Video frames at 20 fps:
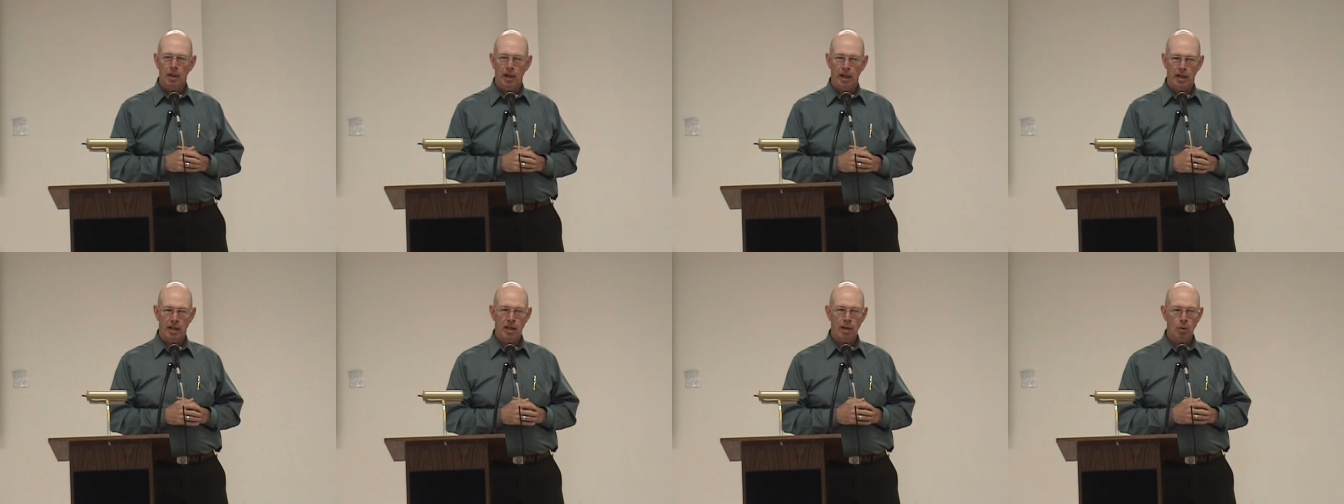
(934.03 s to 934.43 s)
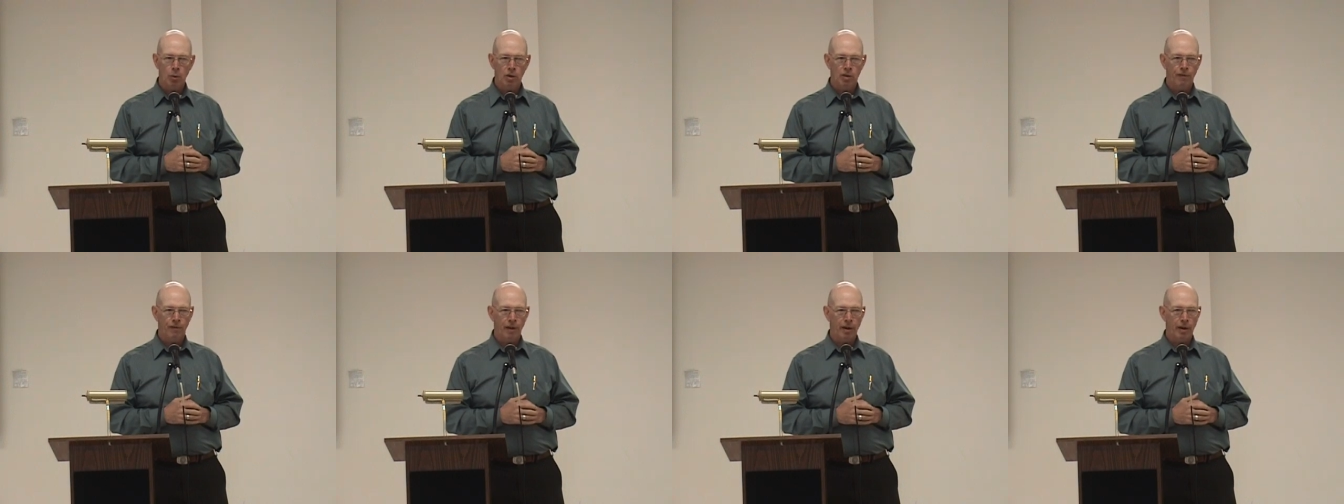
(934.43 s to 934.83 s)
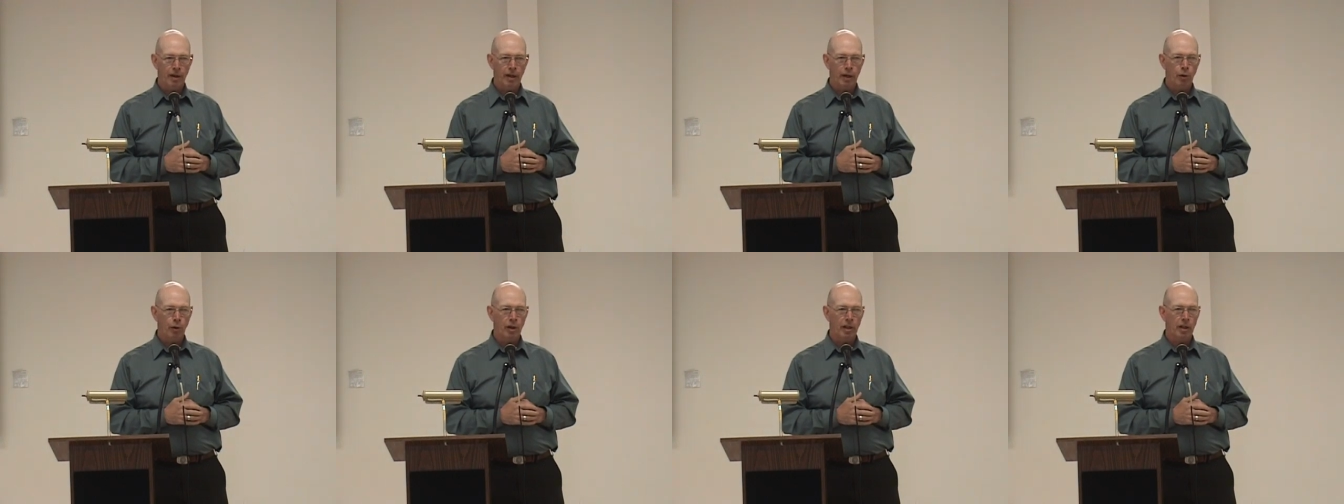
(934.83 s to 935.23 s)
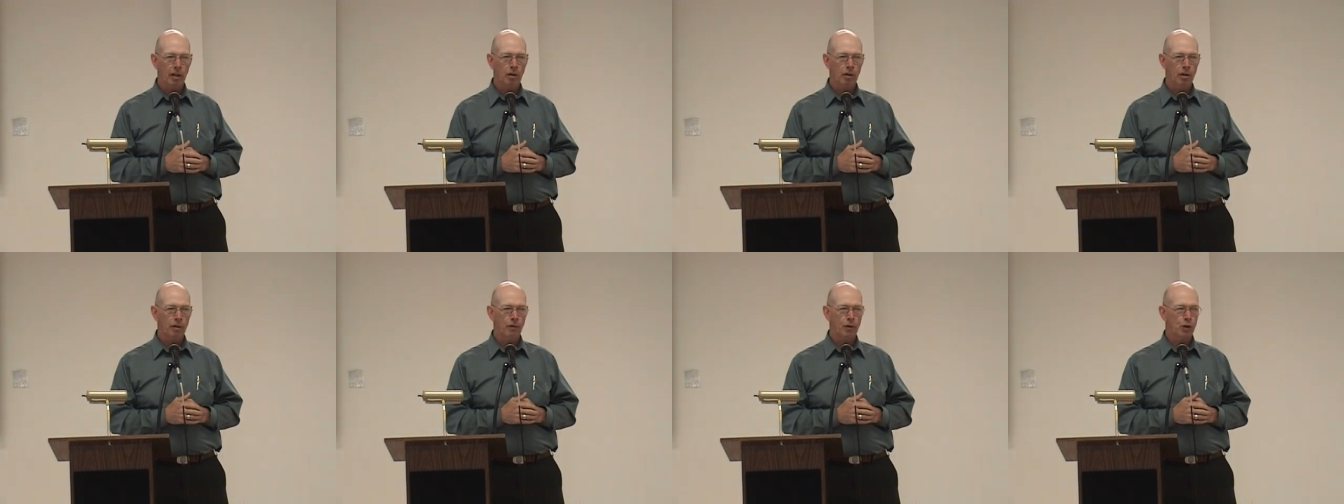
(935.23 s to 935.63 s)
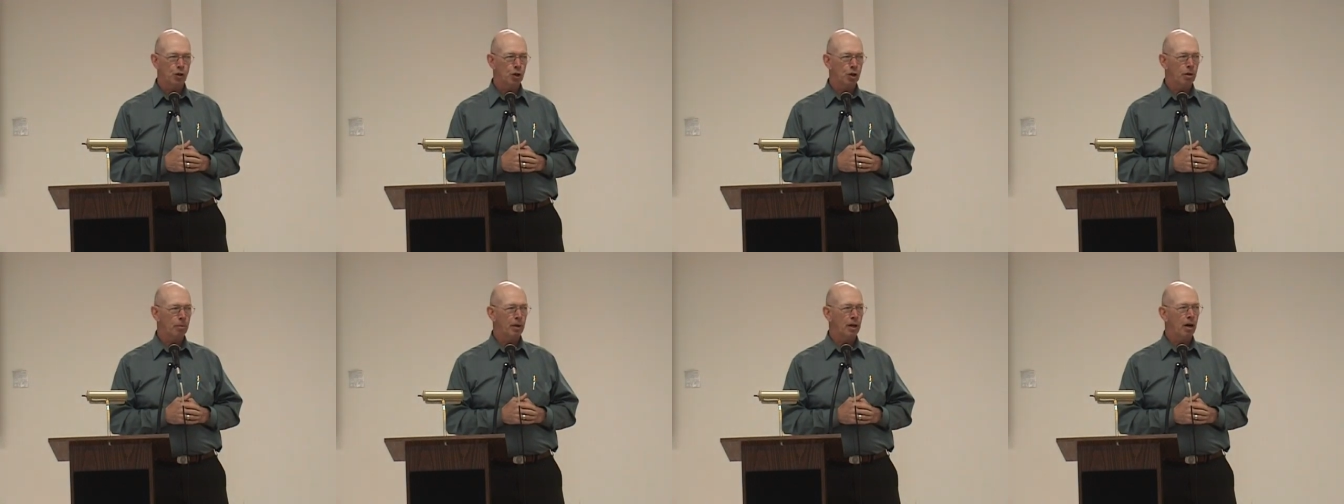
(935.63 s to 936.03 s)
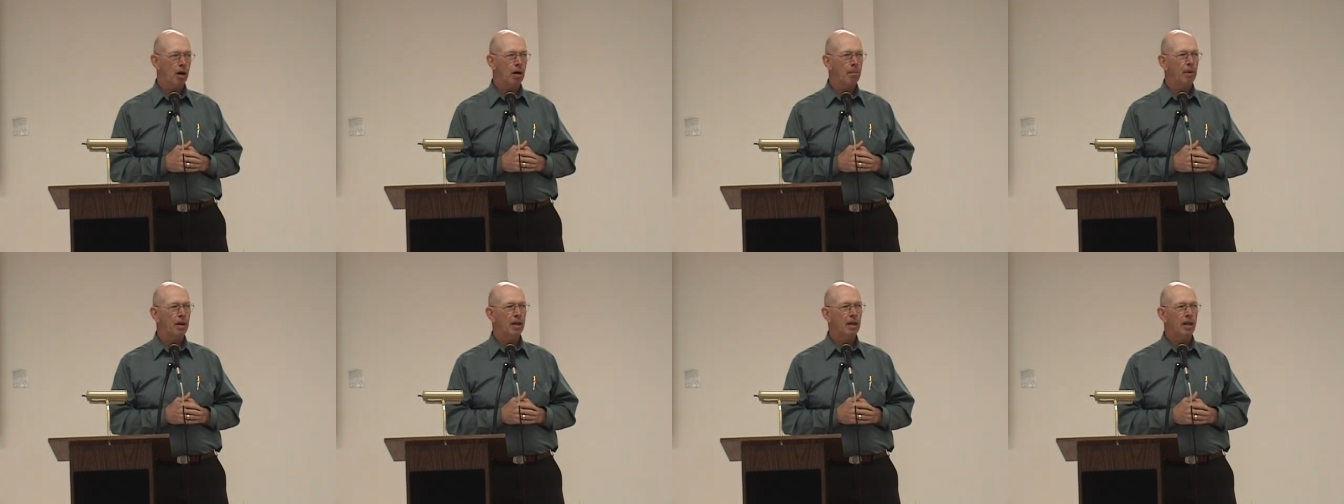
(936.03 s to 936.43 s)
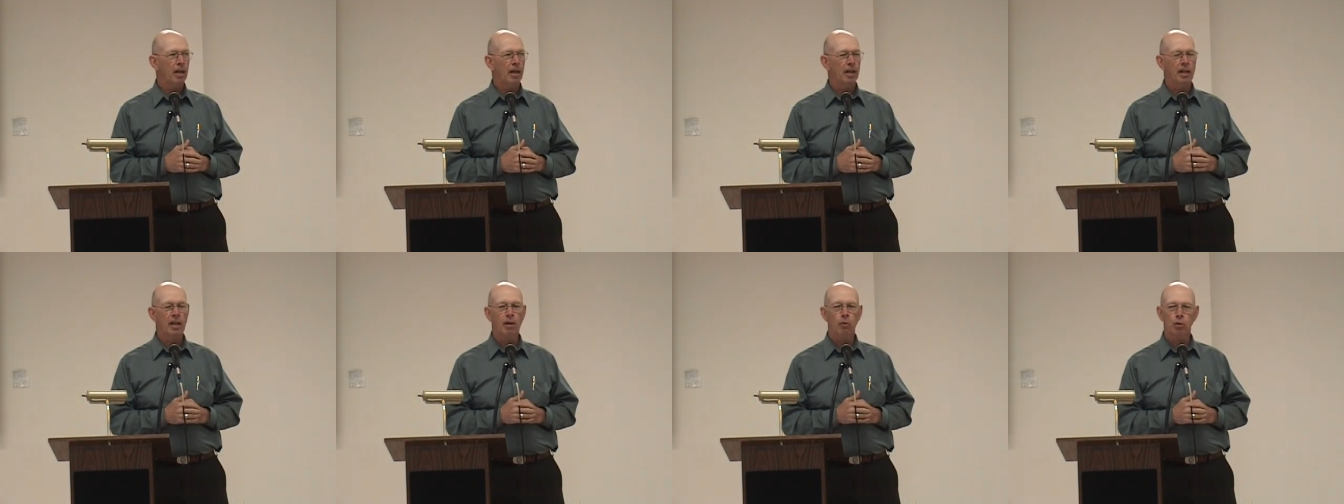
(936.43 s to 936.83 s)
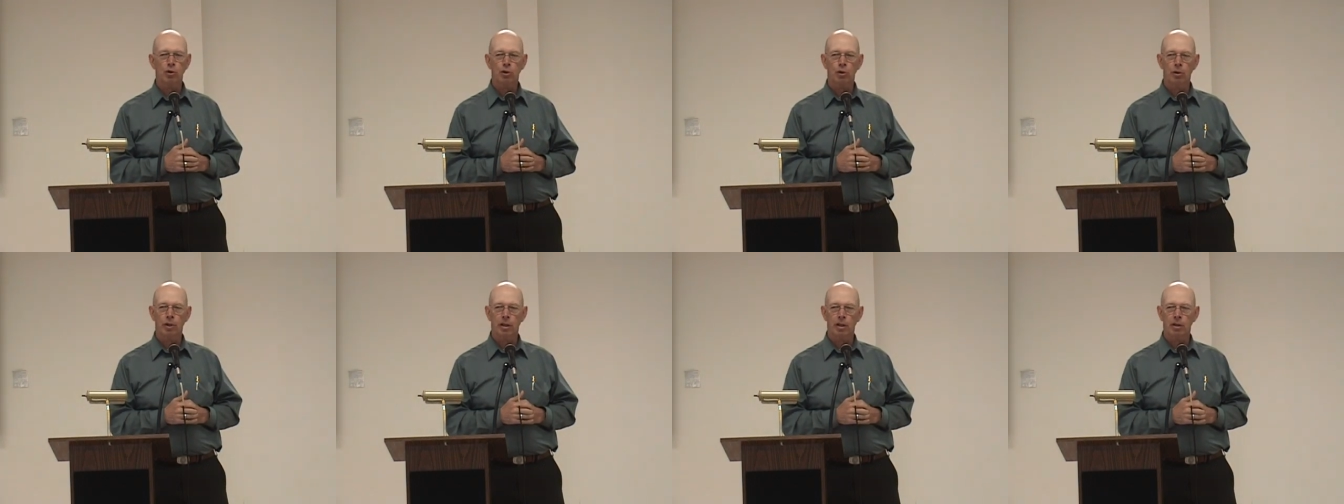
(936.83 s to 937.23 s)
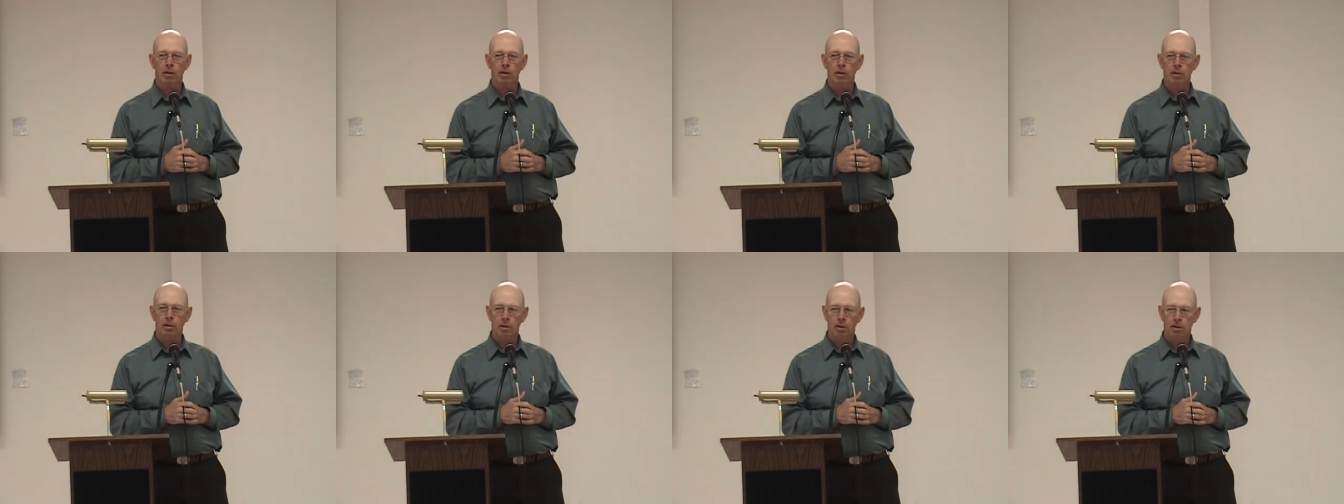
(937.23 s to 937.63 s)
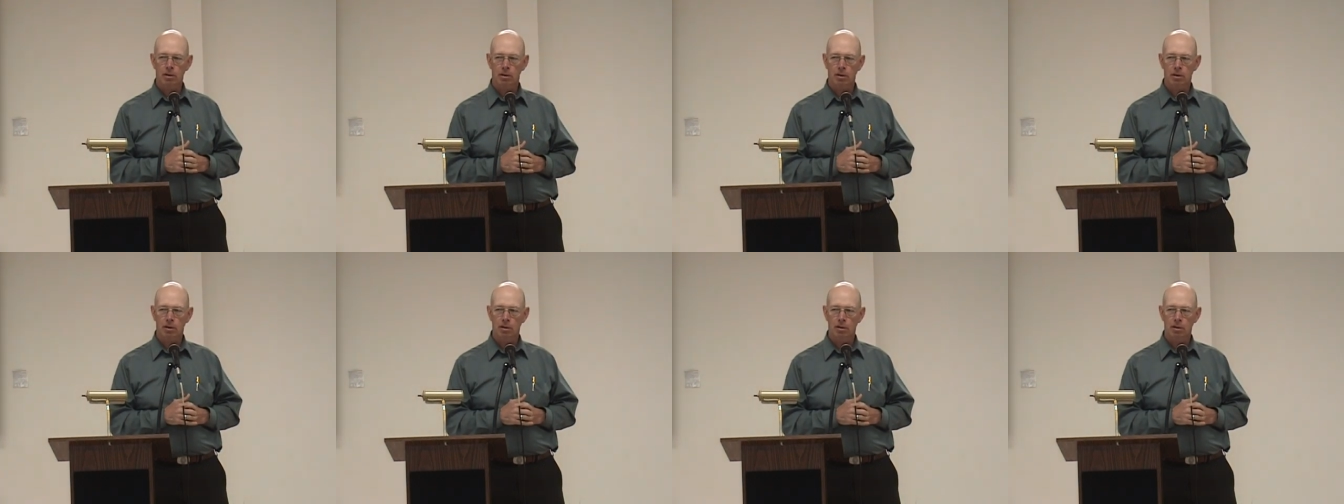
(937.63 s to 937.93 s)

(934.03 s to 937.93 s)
And he was very critical of the German army, and he was critical